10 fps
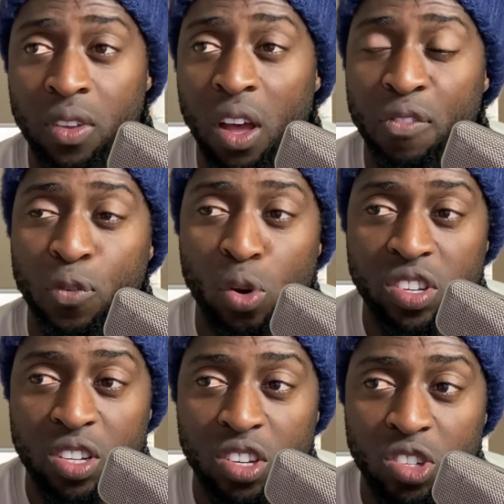have
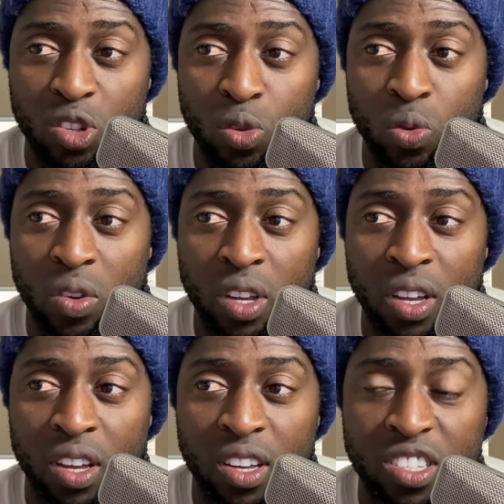forced us to
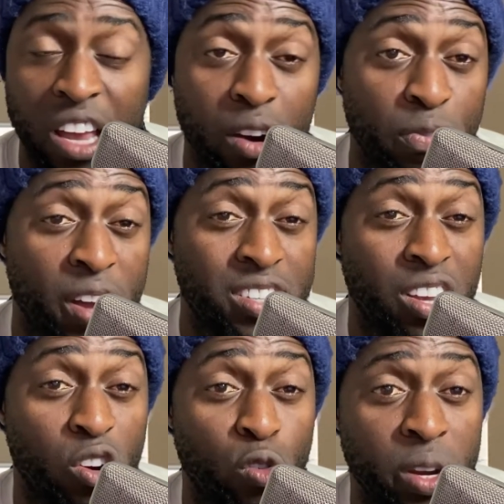sacrifice
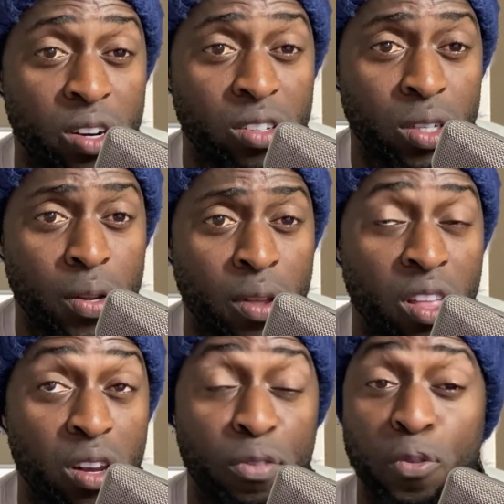our careers,
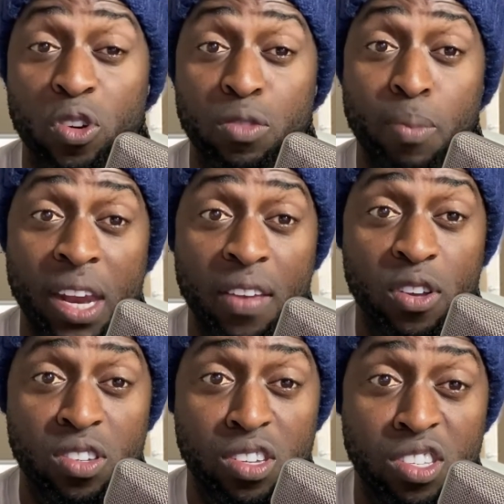that have forced many of
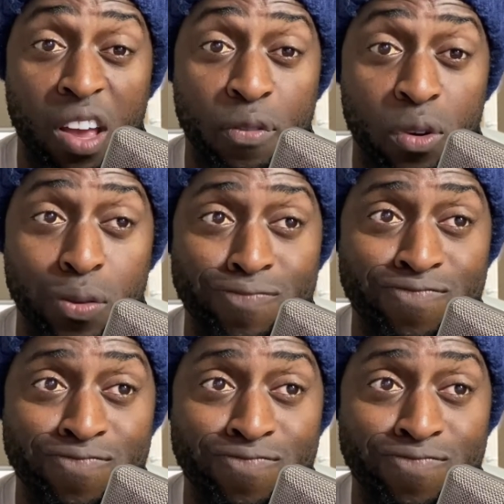us to suffer